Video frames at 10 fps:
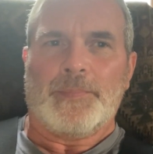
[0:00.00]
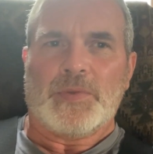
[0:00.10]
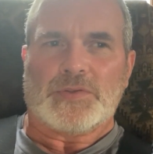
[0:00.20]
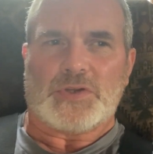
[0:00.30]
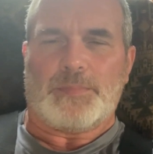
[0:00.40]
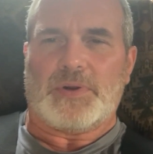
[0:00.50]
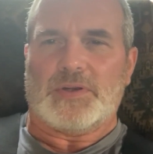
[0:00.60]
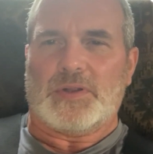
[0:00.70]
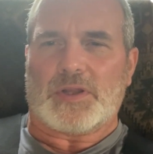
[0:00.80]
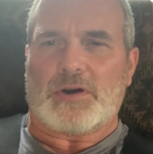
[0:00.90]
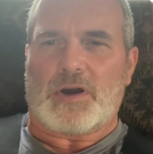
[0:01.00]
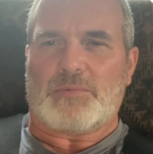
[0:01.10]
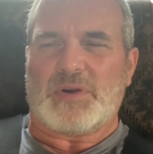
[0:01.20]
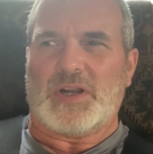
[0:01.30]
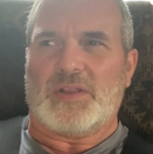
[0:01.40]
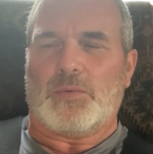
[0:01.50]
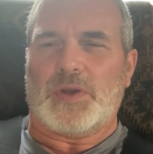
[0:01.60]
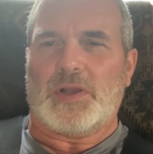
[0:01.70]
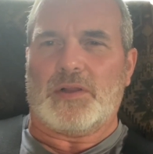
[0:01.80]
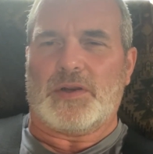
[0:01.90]
So I put another cotter pin in the
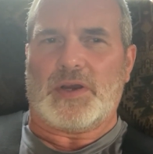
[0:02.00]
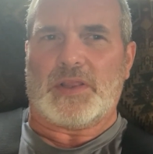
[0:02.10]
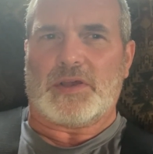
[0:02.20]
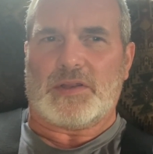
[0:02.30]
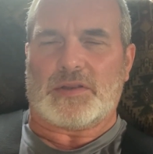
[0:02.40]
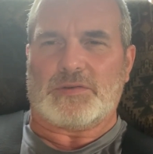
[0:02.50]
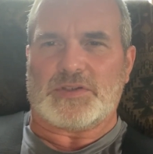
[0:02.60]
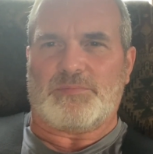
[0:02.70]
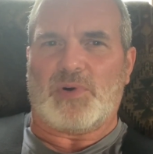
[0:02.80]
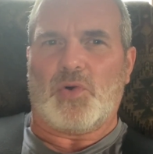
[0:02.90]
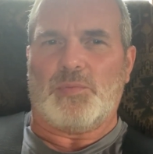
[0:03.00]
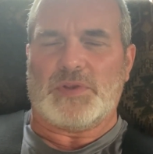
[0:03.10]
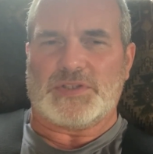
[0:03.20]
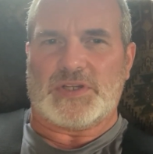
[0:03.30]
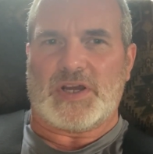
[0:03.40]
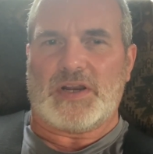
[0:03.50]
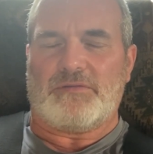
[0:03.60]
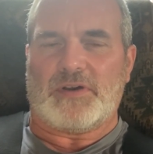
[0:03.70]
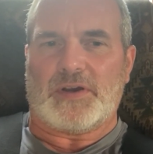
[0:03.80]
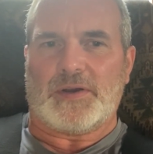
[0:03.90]
wheel, and I thought there was a bolt missing out
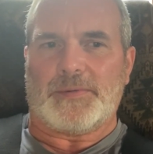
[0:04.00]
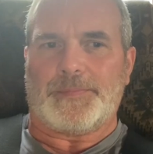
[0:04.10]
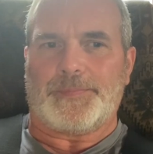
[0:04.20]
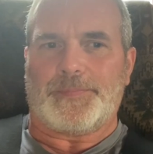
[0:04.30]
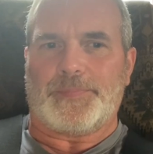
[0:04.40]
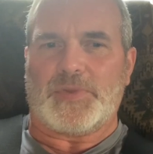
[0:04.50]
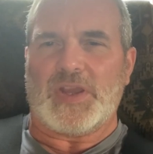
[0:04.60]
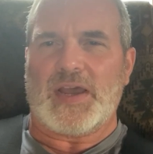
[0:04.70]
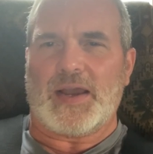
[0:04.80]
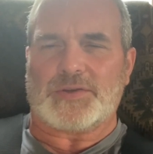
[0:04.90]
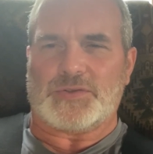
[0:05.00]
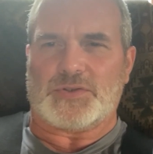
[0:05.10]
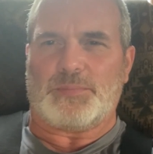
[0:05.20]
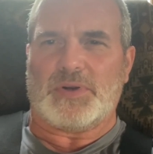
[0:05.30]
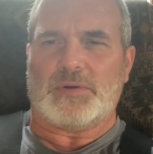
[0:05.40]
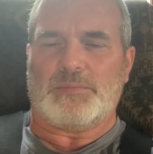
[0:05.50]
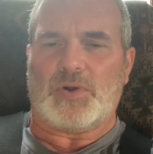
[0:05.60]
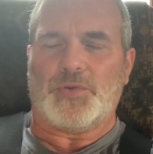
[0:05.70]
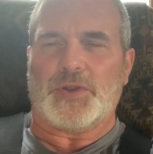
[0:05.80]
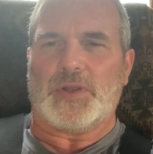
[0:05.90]
of the axle, so I put a
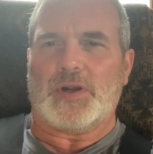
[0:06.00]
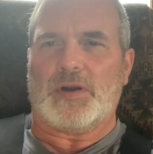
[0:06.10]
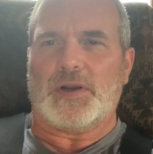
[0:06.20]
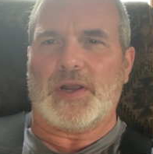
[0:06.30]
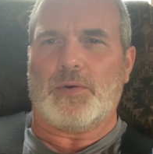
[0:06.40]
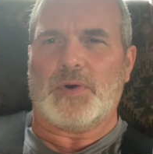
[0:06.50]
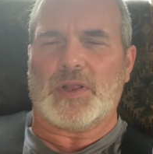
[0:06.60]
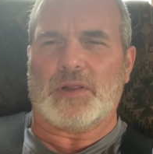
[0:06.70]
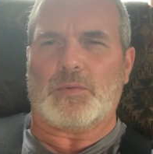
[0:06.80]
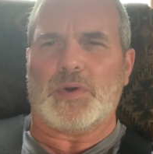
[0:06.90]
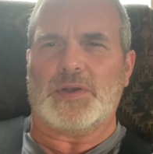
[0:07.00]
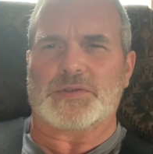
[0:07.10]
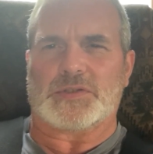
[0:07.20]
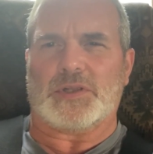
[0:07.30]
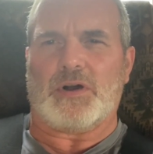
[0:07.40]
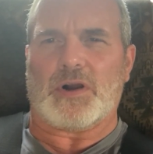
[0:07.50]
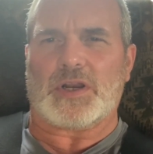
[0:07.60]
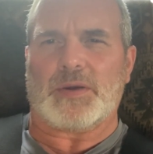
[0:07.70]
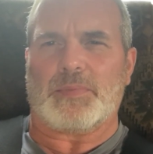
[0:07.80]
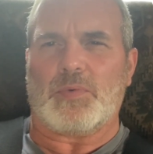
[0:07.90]
bolt in there. And now one of the wheels is
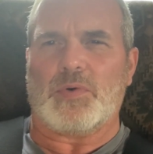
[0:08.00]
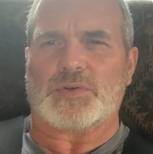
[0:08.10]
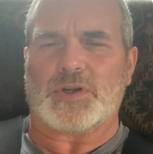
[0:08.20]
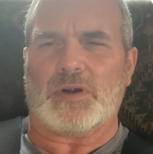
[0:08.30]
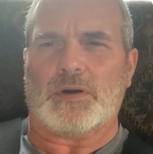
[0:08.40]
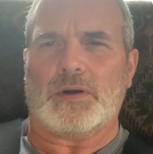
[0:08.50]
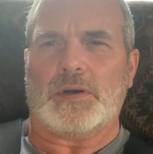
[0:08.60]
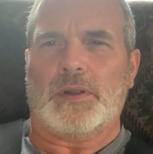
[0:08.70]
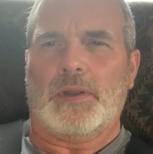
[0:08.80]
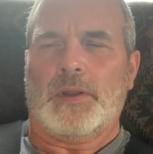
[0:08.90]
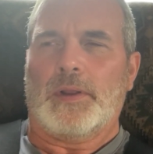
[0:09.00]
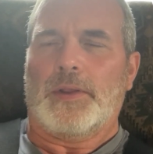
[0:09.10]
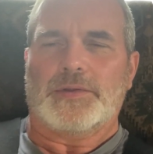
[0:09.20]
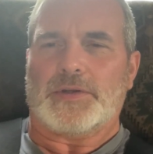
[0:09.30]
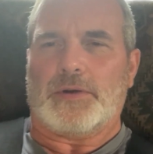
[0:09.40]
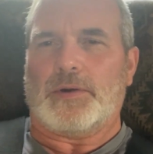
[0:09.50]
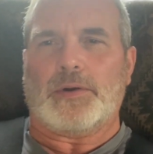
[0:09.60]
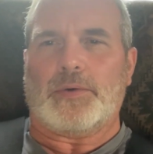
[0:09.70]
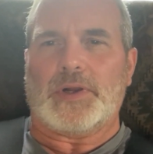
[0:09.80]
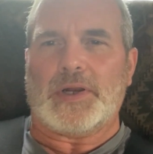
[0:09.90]
locked up and won't turn. So I don't
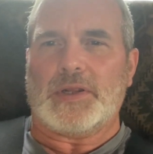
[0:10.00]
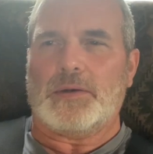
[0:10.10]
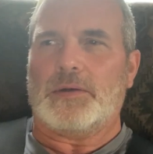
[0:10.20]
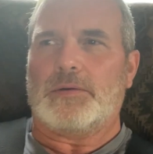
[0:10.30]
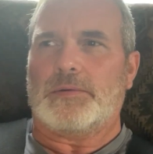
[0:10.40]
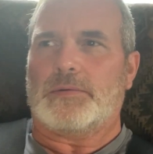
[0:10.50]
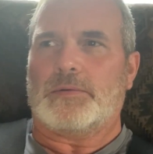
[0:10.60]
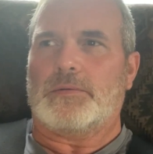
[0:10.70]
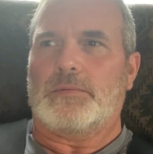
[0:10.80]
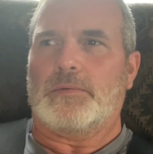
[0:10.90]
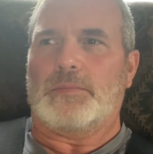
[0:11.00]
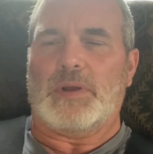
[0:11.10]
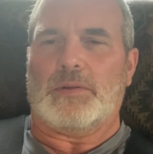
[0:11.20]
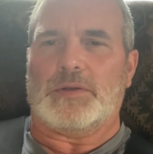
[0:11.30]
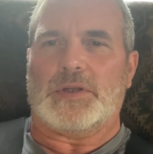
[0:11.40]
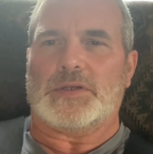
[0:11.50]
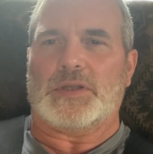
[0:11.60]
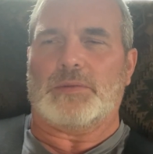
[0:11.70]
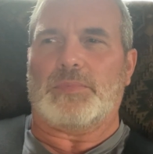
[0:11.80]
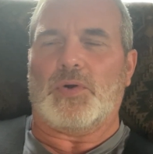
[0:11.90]
know what I did Maybe it doesn't
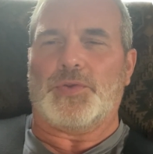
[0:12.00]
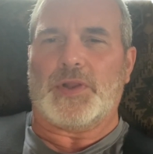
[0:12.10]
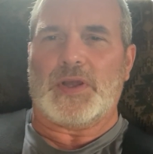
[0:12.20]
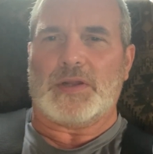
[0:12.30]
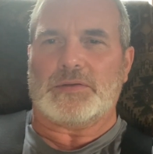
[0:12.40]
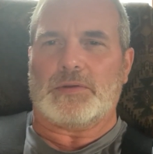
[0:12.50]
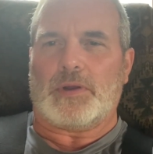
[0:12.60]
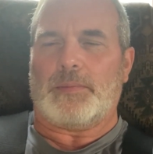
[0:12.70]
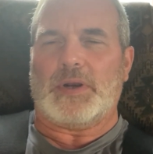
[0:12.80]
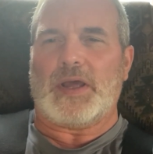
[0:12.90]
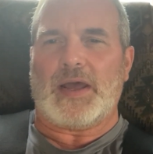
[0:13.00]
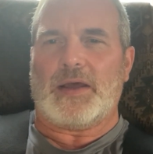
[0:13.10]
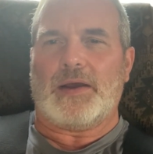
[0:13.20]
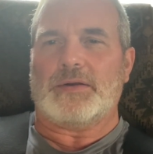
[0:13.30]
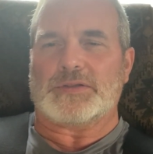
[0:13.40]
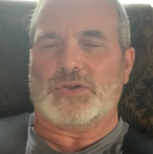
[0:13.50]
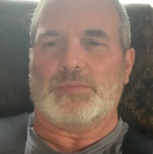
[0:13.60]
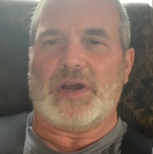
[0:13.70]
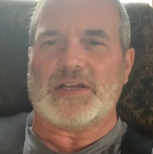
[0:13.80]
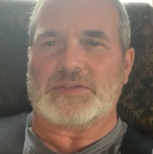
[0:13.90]
need a bolt in it. I mean, I would
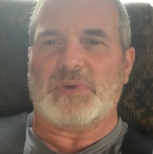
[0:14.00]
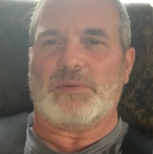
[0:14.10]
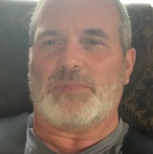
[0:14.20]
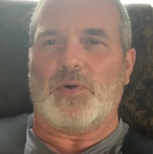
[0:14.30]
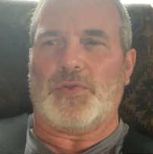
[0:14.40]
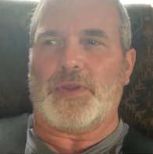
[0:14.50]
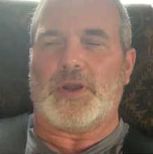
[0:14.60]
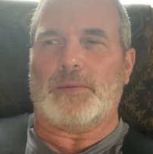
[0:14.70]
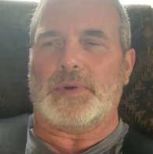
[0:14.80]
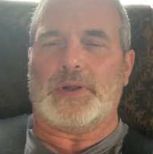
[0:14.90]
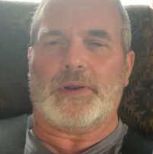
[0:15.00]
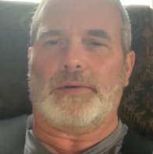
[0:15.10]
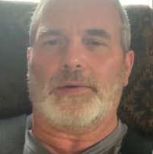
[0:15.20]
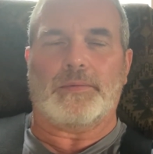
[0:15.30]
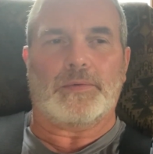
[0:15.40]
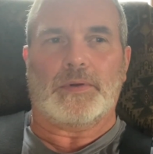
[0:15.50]
assume it has to be a bolt there, but I don't know.